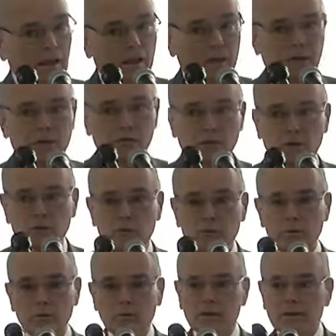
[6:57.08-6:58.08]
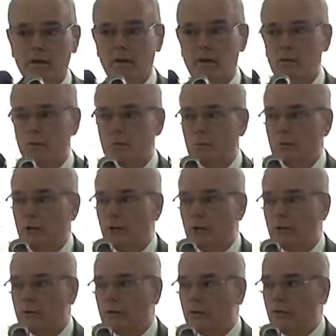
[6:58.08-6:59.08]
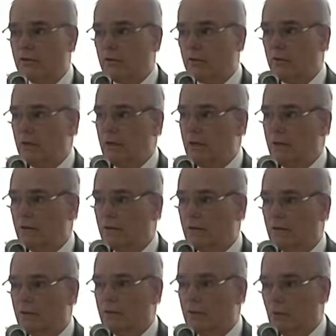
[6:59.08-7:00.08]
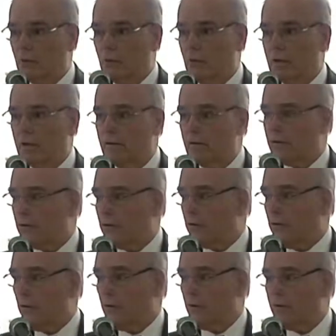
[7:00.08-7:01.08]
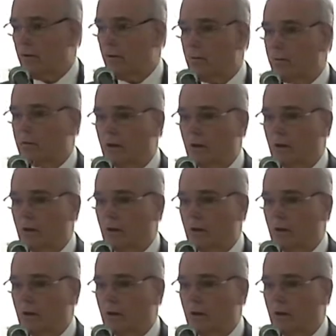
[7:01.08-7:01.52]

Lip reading: And so Congressman Harris can speak truly and sincerely from his